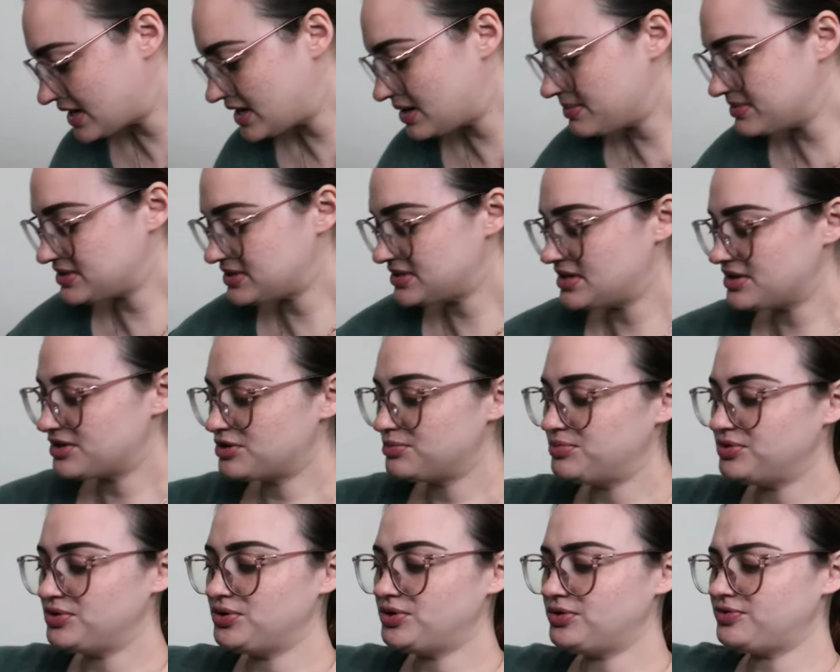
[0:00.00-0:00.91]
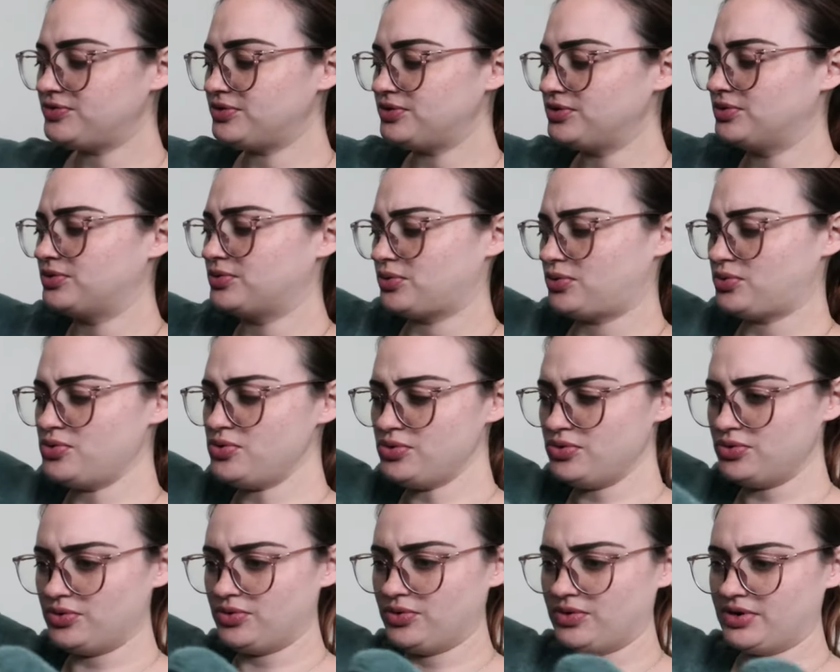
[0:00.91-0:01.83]
item is another beautiful,
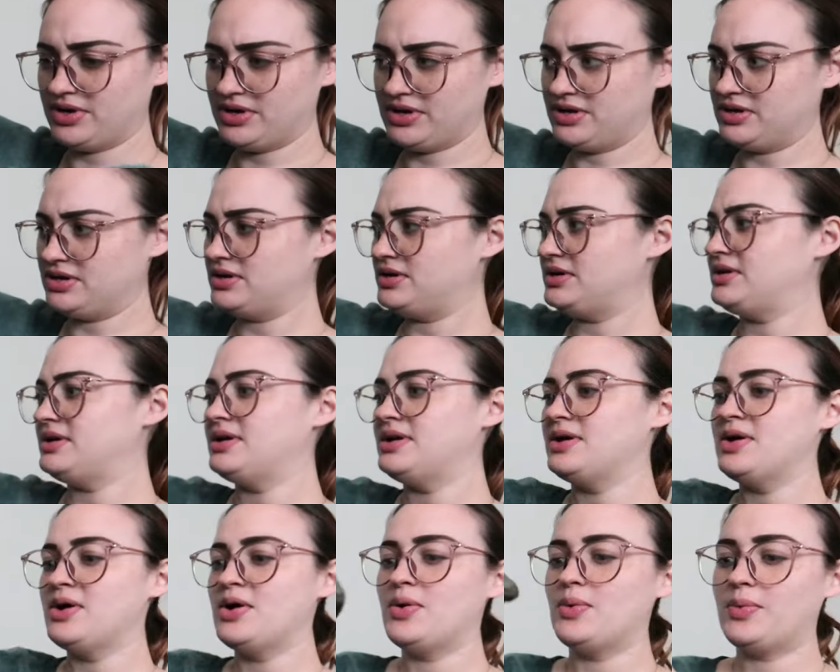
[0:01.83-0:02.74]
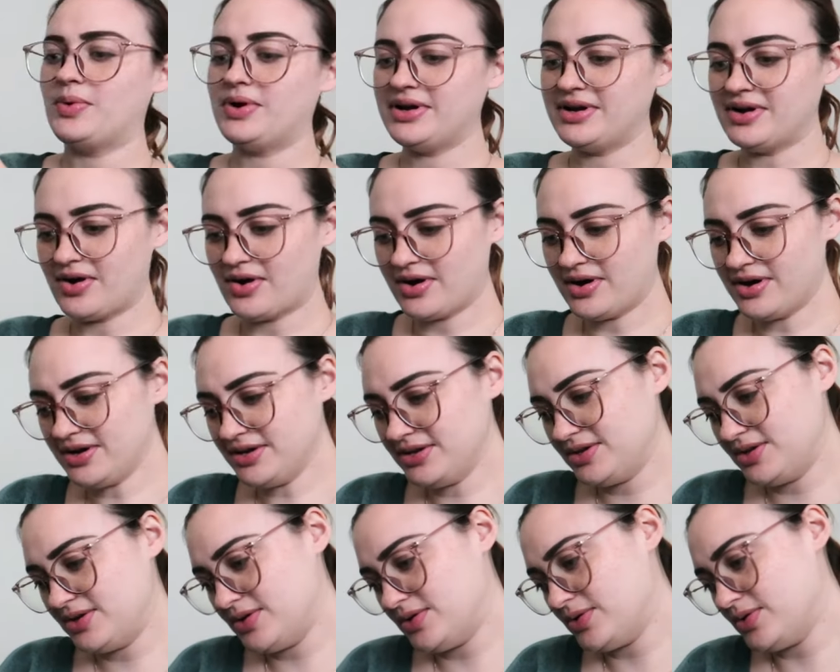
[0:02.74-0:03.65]
ooh, what are
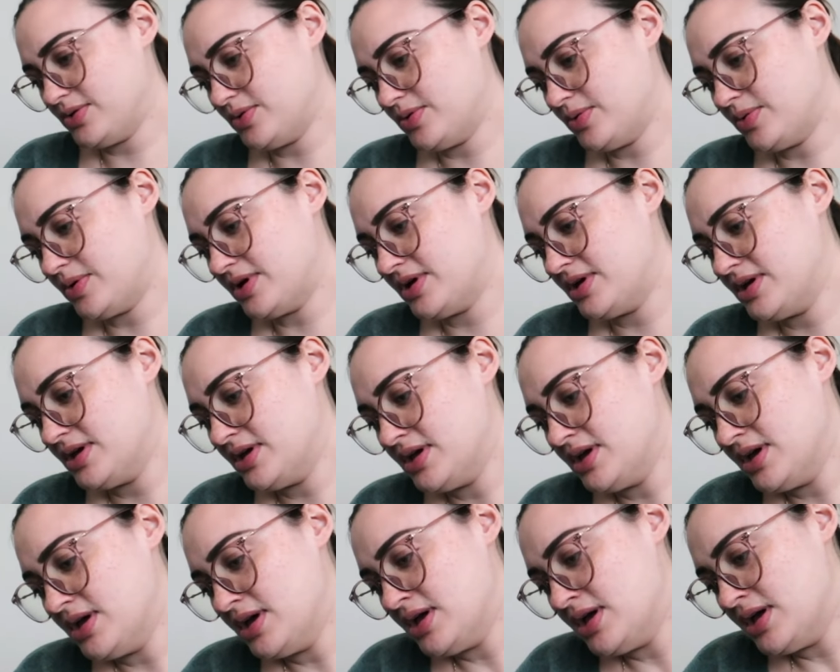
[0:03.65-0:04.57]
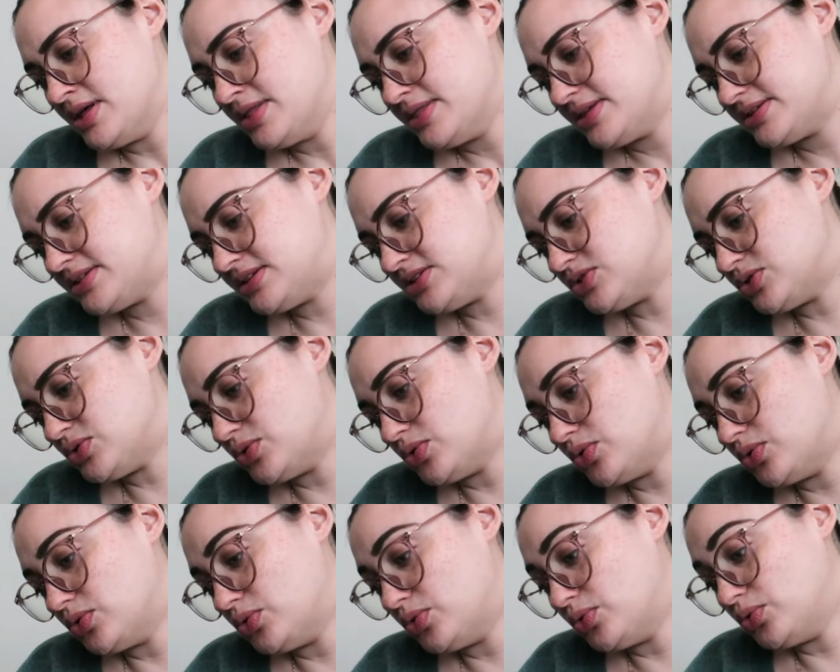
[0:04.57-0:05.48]
you? This is
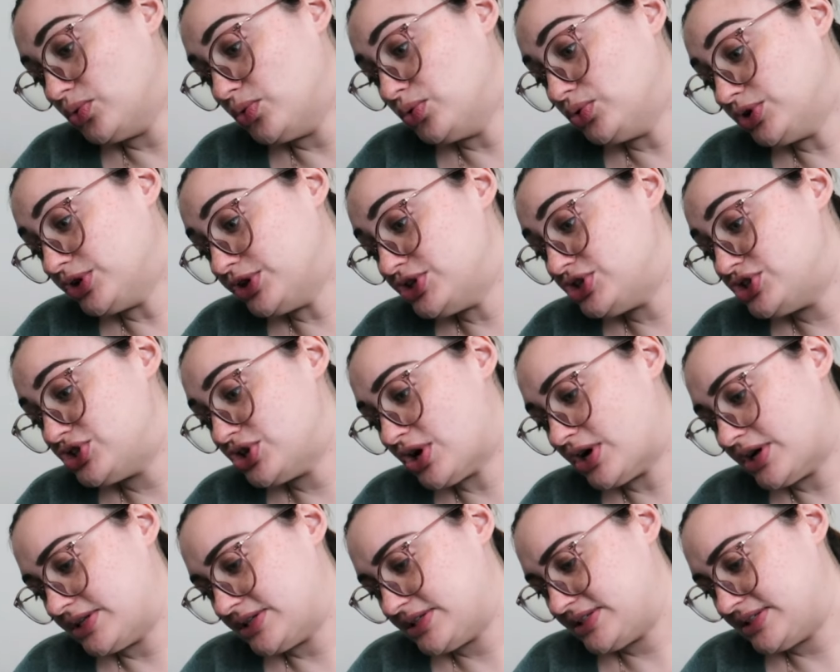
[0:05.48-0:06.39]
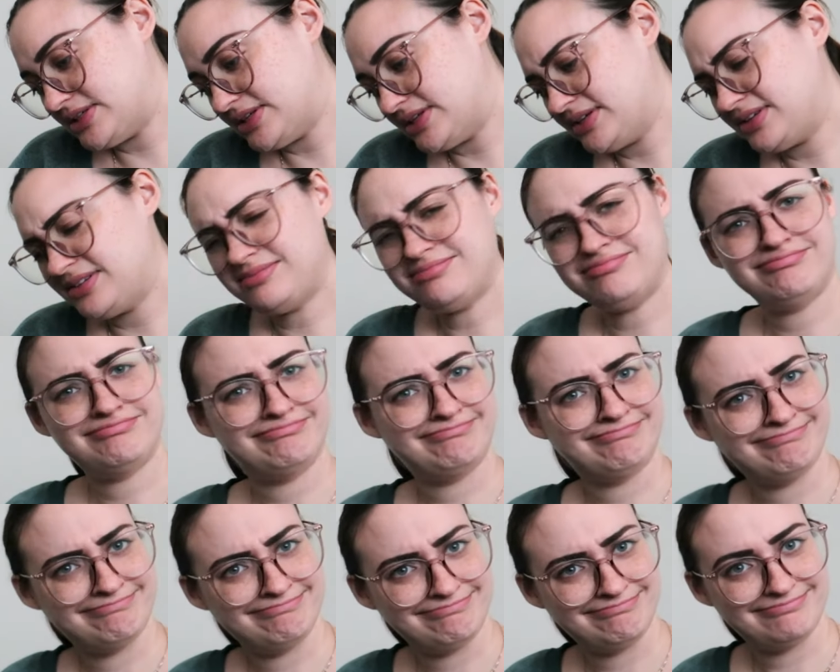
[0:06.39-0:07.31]
Ulla Johnson.
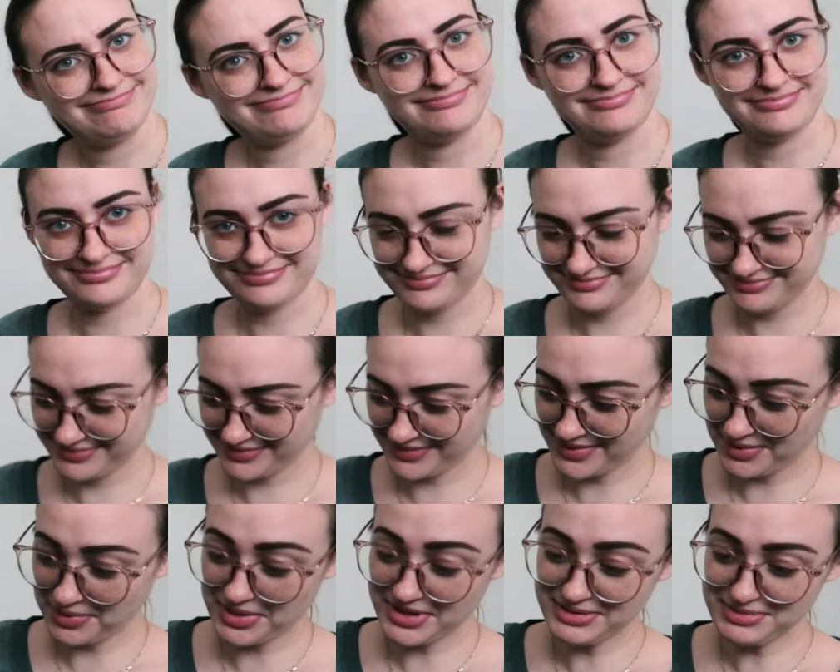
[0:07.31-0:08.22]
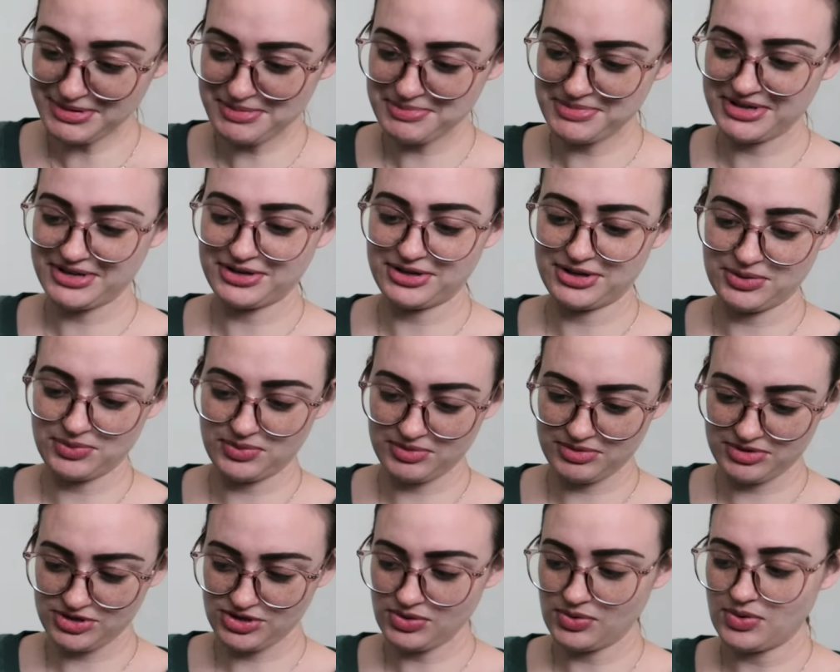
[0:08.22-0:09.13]
This might be a good
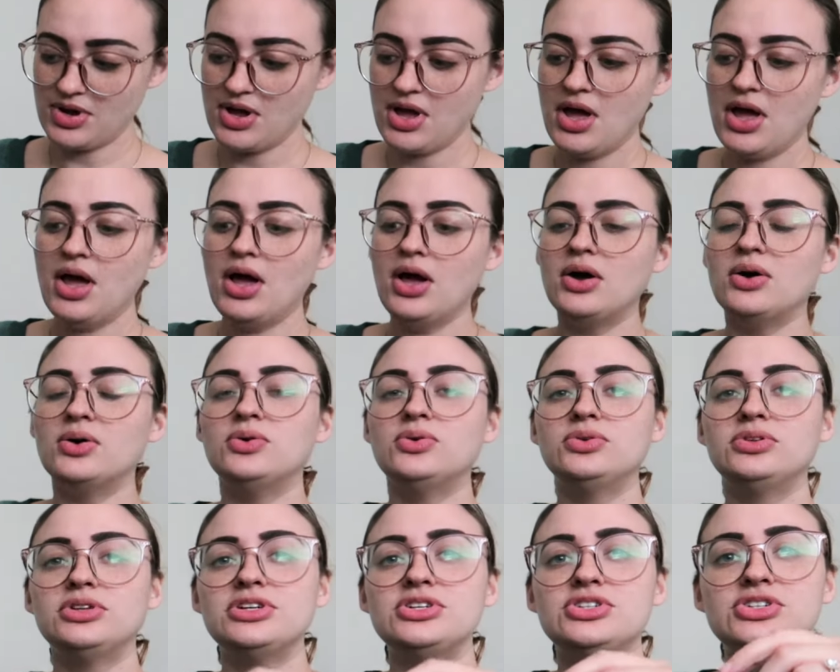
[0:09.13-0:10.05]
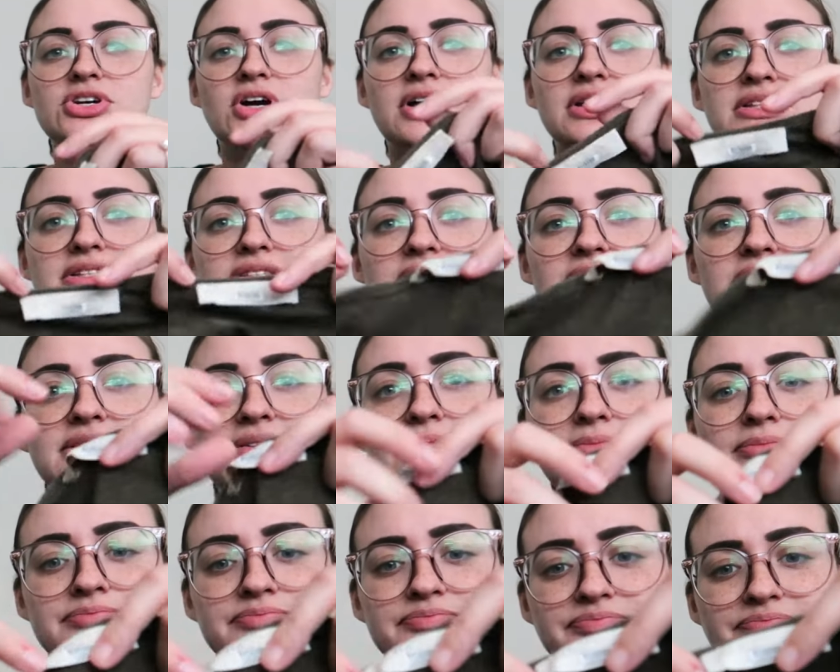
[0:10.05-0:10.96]
one too. Ulla
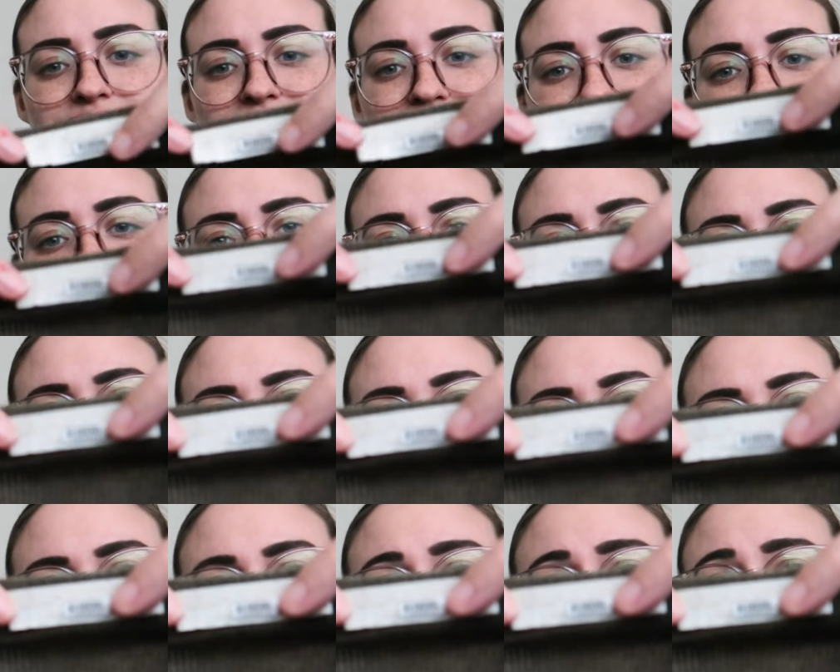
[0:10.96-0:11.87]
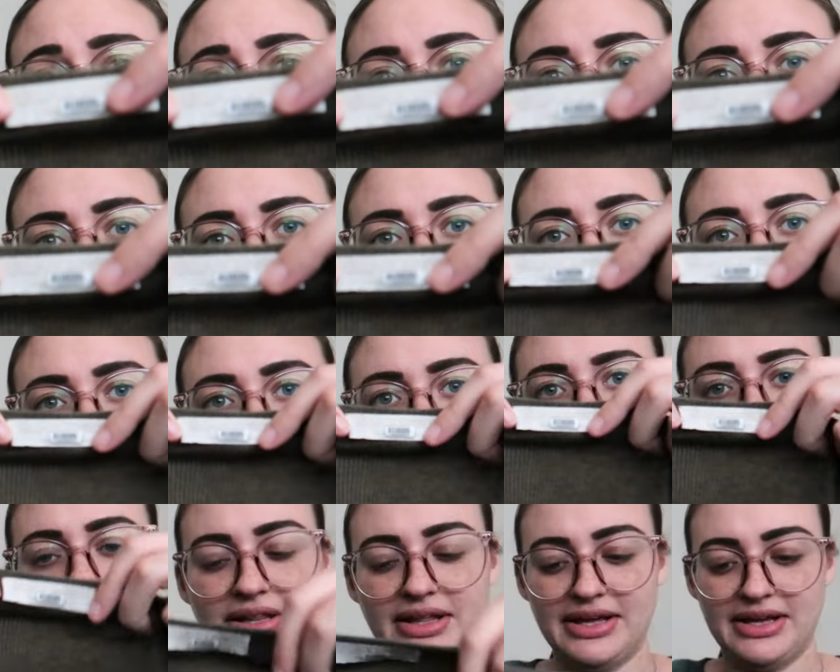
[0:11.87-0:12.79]
Johnson it's definitely not